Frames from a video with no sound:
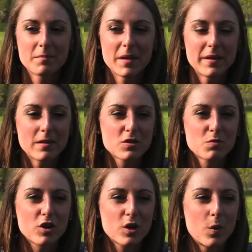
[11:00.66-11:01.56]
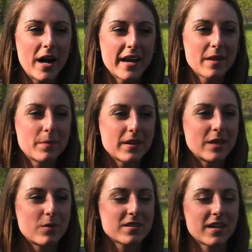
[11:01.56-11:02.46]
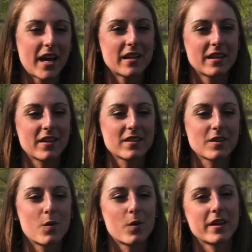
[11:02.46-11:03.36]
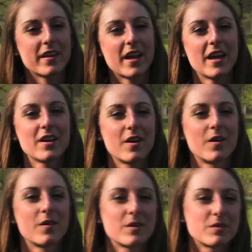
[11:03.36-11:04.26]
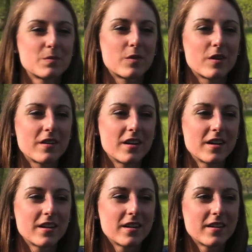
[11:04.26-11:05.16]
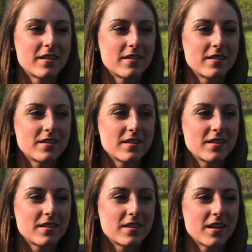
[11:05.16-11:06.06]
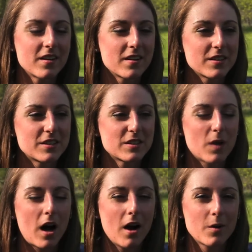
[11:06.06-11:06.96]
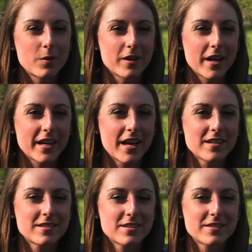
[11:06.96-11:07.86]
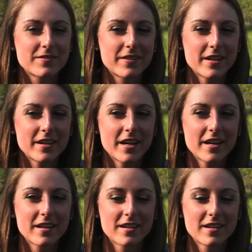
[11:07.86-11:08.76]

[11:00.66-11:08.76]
maybe it was more quiet, but he wasn't acting like the Cory that I had known. It was more, I don't know, he's just awkward, I guess. Just very,